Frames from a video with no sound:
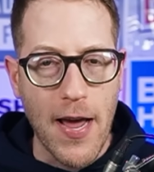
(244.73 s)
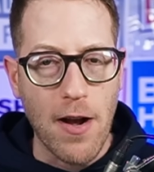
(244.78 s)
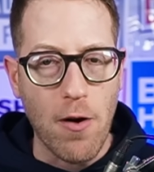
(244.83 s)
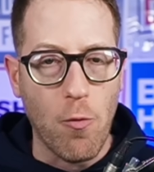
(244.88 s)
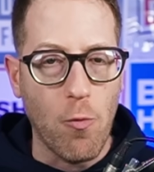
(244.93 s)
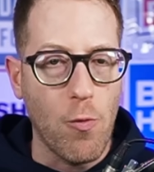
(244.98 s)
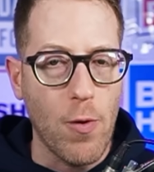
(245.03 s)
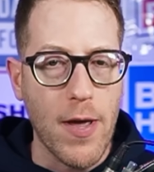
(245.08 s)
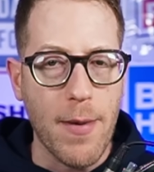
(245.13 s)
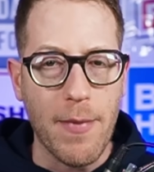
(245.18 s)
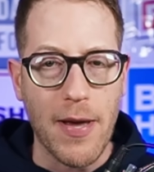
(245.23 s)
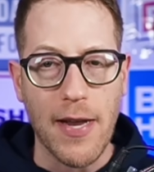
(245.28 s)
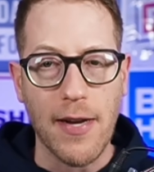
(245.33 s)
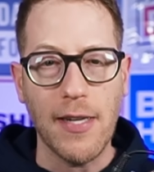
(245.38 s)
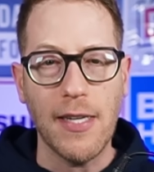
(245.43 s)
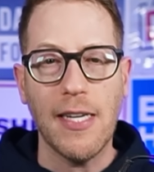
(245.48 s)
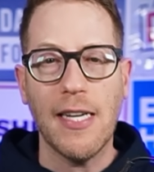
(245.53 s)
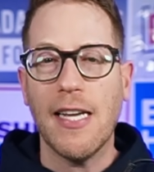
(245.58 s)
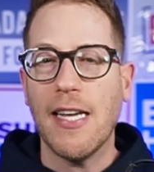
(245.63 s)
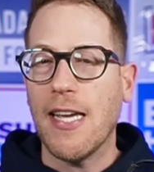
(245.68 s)
fan of
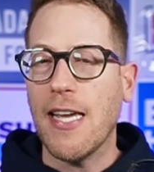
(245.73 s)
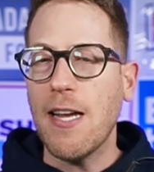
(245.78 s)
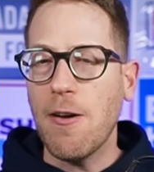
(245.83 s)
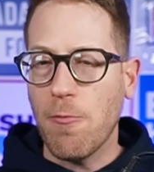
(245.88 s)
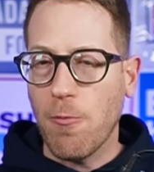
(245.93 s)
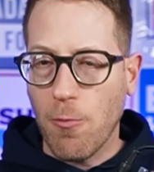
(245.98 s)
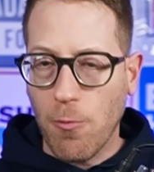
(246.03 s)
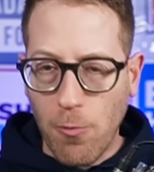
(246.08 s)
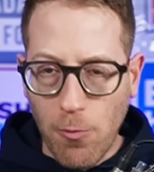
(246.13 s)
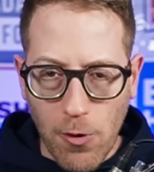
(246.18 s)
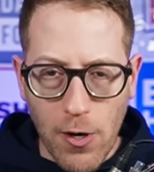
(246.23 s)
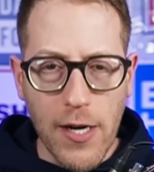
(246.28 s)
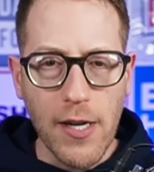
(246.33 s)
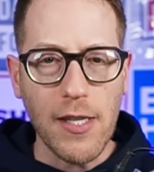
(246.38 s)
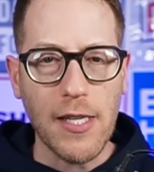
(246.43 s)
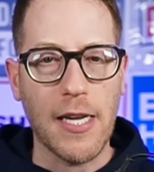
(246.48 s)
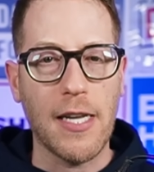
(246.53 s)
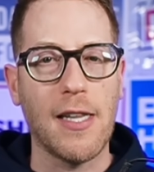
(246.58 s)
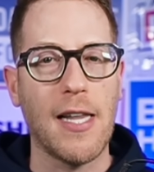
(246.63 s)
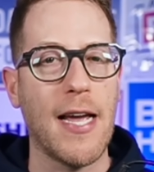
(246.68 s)
women, he
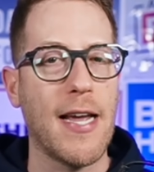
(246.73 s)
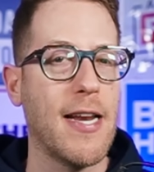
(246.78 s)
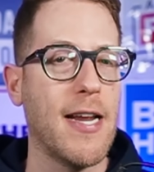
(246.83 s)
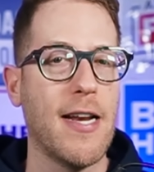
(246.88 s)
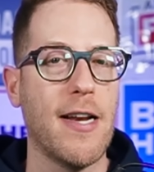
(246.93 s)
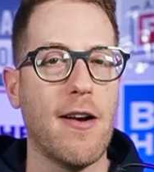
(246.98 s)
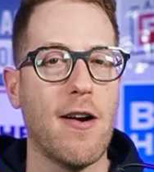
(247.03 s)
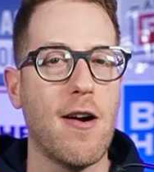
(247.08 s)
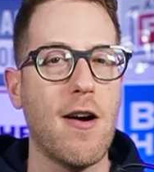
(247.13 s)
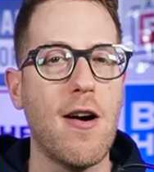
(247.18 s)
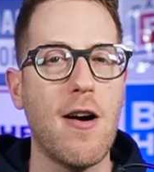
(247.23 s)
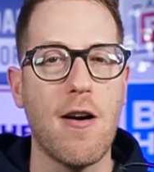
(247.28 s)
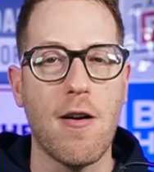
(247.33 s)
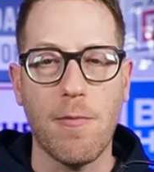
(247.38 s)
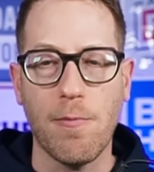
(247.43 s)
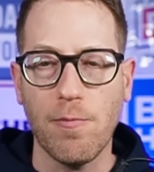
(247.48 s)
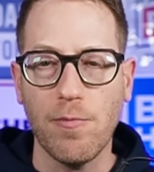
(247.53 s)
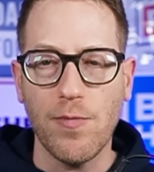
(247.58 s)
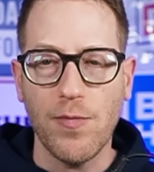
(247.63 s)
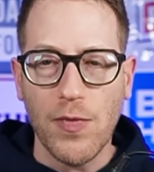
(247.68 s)
really laid into
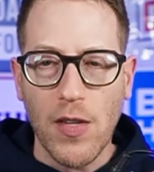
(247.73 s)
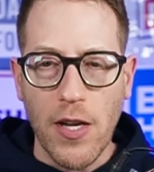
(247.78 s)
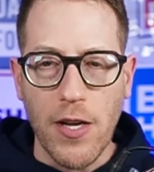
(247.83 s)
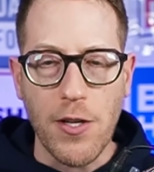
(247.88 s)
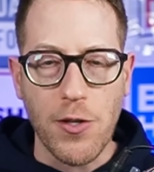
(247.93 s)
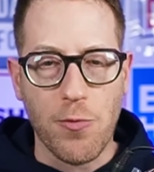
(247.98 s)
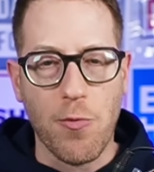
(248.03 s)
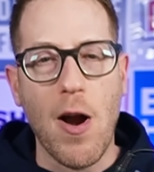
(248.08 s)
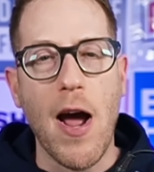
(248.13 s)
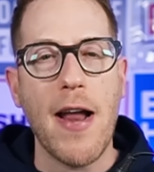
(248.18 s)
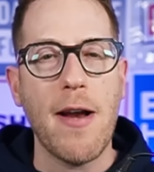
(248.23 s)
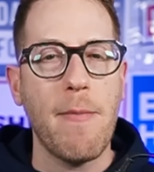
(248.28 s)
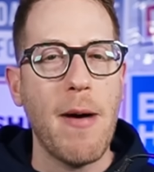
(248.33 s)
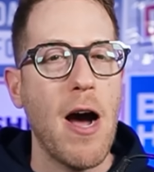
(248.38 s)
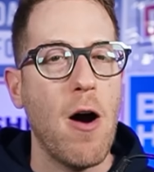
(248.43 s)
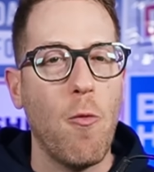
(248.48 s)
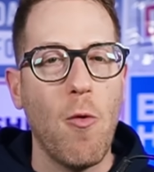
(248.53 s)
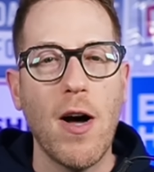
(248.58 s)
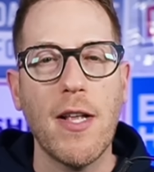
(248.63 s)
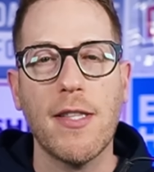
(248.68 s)
her. He's right
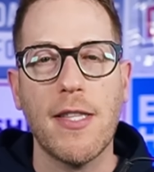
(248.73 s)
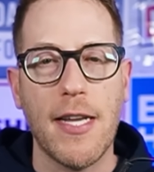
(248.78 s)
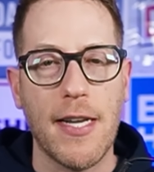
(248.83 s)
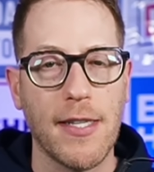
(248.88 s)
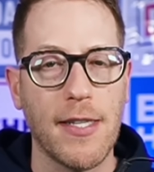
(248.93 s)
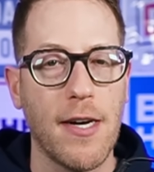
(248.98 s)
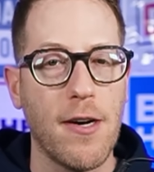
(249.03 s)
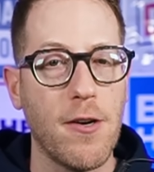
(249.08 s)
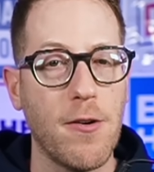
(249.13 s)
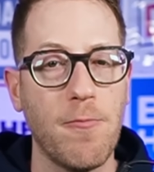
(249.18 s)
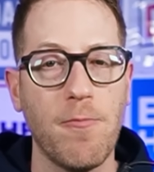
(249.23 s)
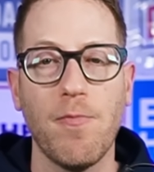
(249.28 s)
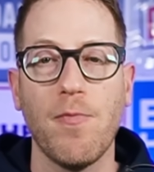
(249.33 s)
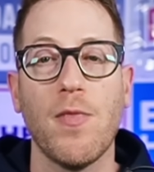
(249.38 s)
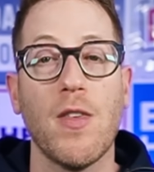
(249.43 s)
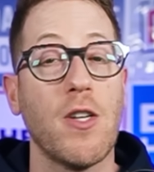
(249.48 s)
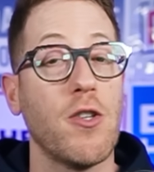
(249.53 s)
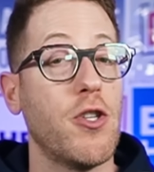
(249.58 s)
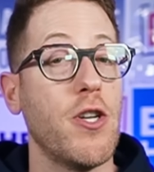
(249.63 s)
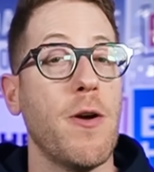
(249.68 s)
about one thing, though.
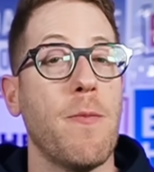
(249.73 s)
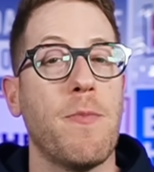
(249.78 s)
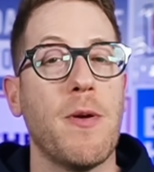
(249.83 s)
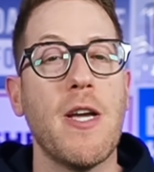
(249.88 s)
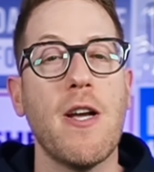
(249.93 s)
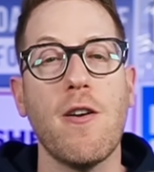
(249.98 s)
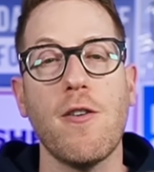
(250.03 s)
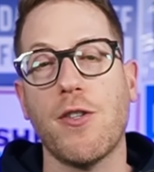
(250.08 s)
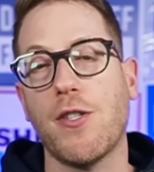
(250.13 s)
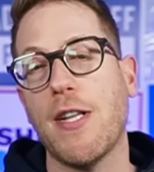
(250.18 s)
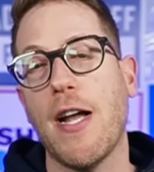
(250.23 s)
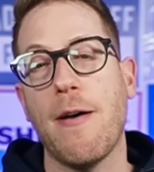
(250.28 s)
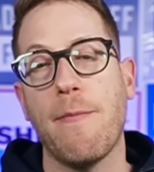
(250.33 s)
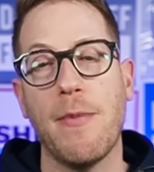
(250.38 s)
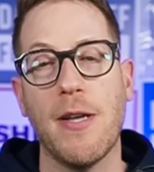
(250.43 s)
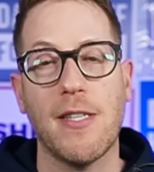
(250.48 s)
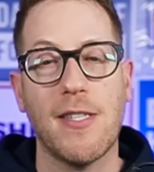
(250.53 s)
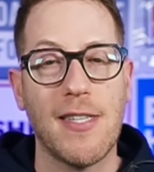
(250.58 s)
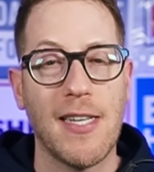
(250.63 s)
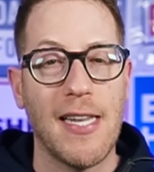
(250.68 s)
She appears to
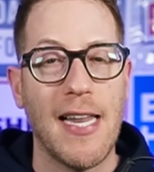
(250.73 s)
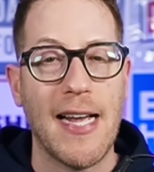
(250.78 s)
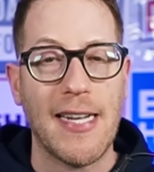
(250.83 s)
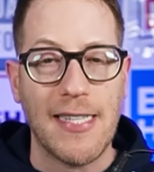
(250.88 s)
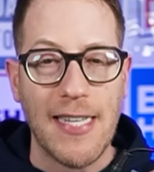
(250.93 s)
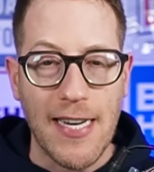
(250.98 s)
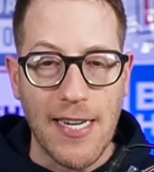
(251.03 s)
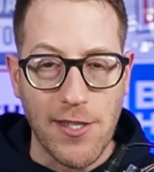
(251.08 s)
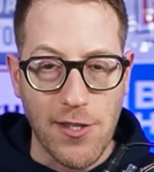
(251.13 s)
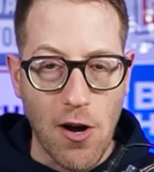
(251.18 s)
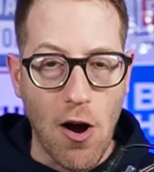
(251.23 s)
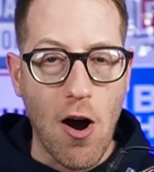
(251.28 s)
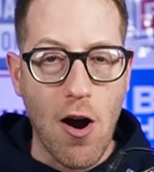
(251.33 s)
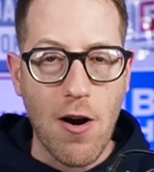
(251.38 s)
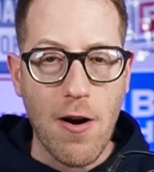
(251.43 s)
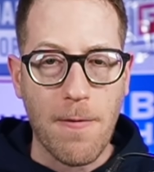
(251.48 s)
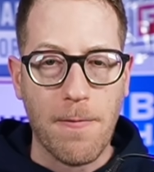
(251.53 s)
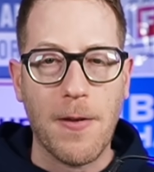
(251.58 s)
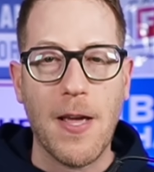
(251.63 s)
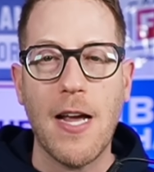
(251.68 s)
have been selected as
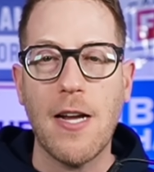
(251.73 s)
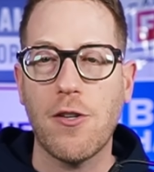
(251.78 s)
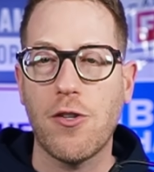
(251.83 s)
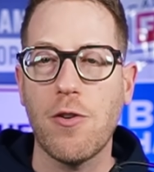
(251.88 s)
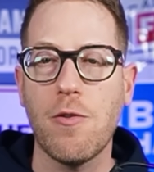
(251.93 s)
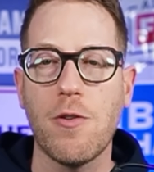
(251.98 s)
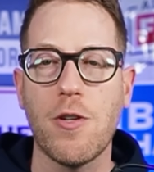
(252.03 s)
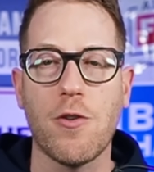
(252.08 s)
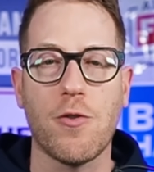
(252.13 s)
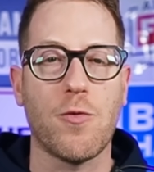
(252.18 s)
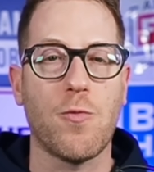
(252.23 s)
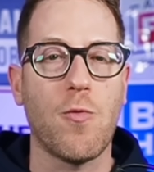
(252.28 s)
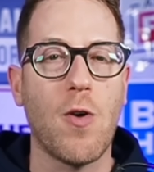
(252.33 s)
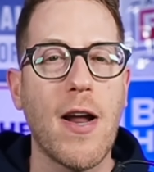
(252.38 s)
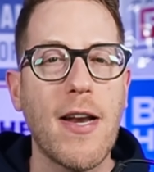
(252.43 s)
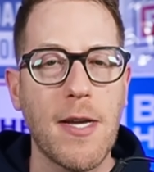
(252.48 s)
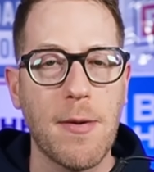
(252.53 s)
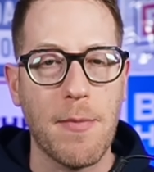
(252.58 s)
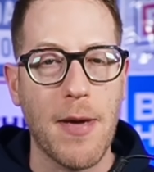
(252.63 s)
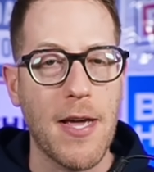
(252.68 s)
RFK Jr.'s
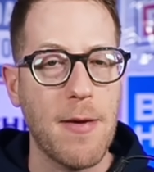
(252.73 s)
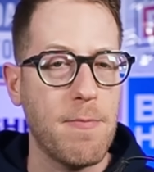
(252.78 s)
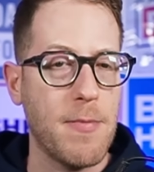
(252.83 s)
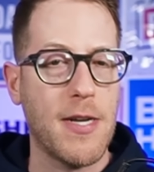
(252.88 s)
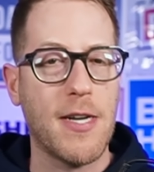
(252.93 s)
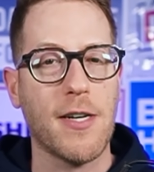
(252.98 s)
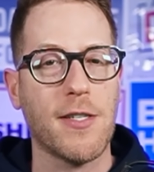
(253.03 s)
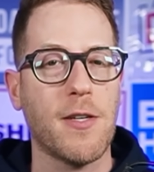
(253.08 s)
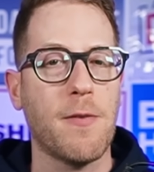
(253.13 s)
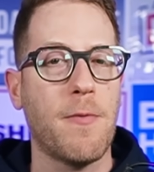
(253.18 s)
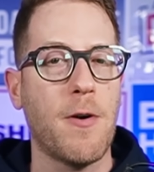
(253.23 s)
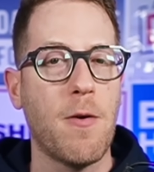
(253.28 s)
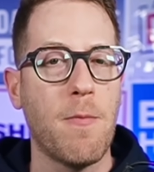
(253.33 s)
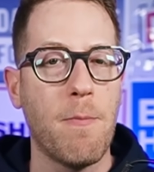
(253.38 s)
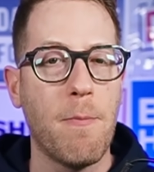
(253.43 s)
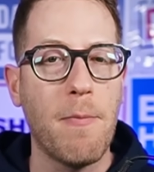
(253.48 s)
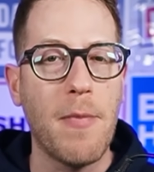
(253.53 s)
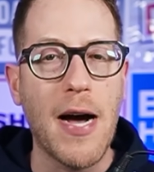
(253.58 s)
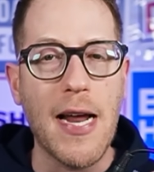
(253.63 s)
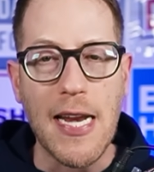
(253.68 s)
running mate because of
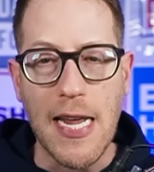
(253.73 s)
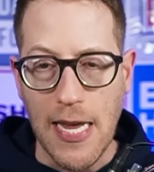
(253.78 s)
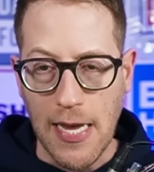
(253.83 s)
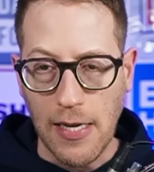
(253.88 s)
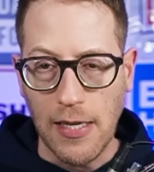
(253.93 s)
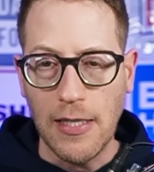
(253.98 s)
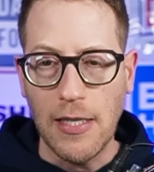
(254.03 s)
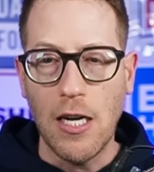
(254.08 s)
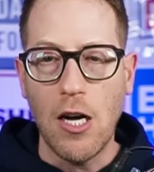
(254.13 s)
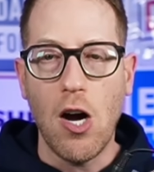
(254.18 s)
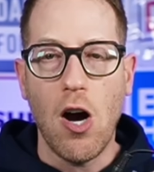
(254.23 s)
her money.